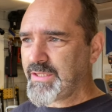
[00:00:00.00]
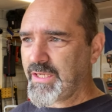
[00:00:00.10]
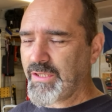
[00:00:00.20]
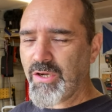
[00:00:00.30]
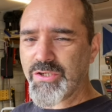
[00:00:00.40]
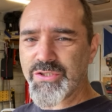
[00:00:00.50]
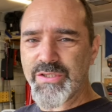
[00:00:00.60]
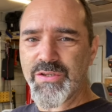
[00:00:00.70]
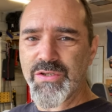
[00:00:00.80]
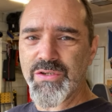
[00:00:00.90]

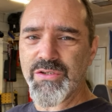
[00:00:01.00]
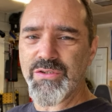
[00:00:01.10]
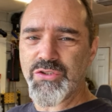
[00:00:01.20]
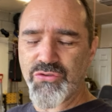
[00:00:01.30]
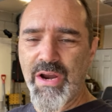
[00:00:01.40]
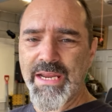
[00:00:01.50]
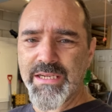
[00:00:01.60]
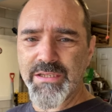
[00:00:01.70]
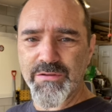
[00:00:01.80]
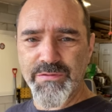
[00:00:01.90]
enlarging the
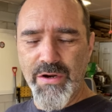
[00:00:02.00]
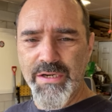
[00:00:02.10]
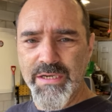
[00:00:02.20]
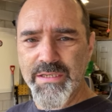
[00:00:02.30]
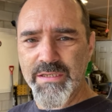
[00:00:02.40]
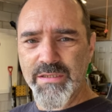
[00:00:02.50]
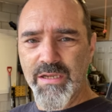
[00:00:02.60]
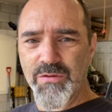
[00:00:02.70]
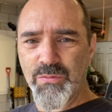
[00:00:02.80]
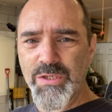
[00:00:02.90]
track at the front
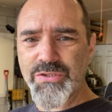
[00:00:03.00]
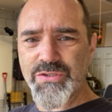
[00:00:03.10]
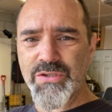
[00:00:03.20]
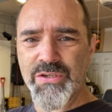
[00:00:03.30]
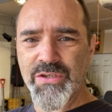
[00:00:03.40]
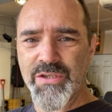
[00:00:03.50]
outwards,